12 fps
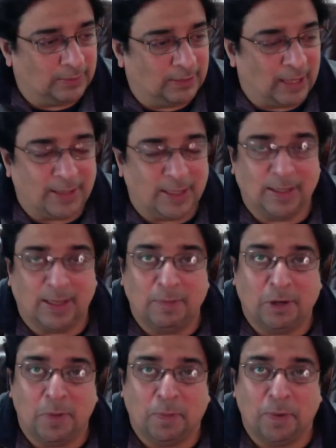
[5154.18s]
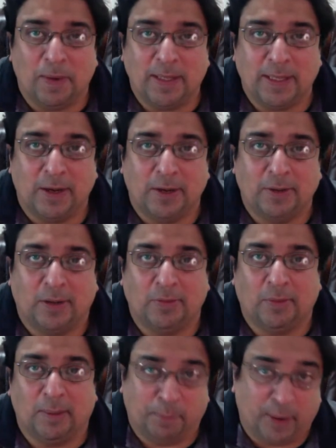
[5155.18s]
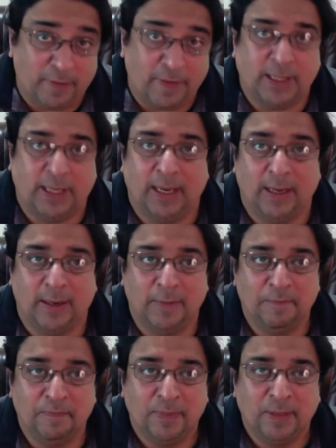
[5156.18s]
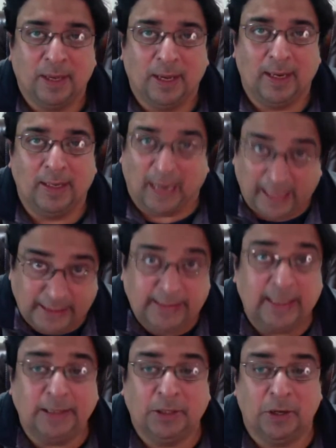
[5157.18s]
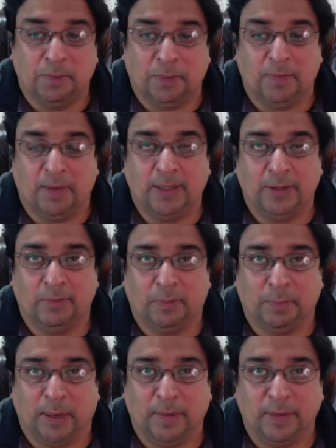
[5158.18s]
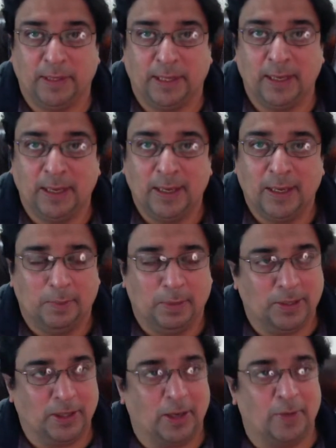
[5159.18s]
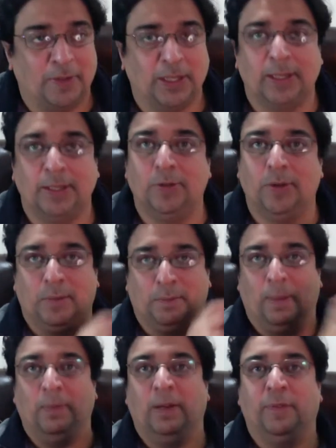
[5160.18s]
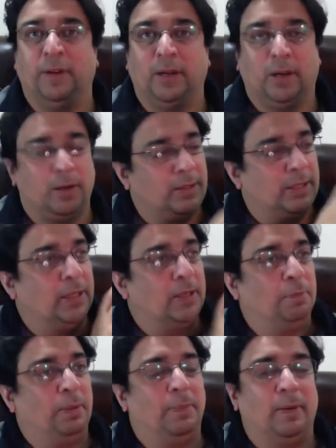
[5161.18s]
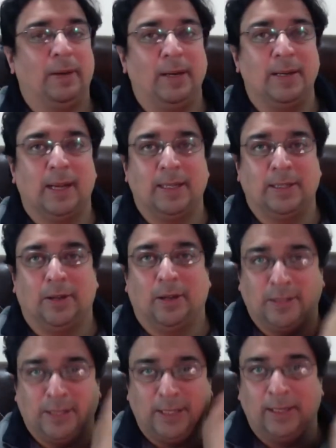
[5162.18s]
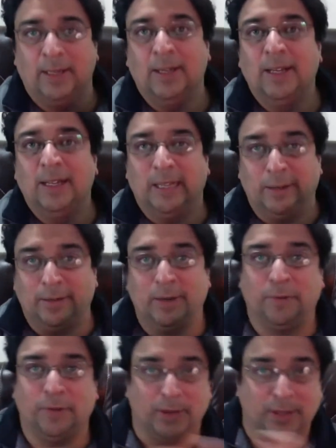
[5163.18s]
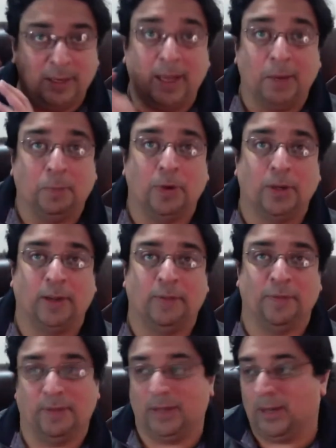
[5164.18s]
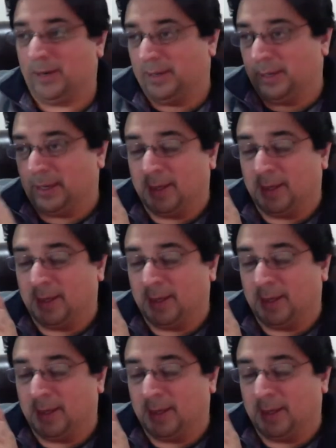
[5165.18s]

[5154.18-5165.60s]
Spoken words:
that I'm compromising on my privacy here. And I did compromise on privacy, because all of a sudden you are a public figure. All of a sudden people recognize you. All of a sudden, even if you're in an airport, if you're in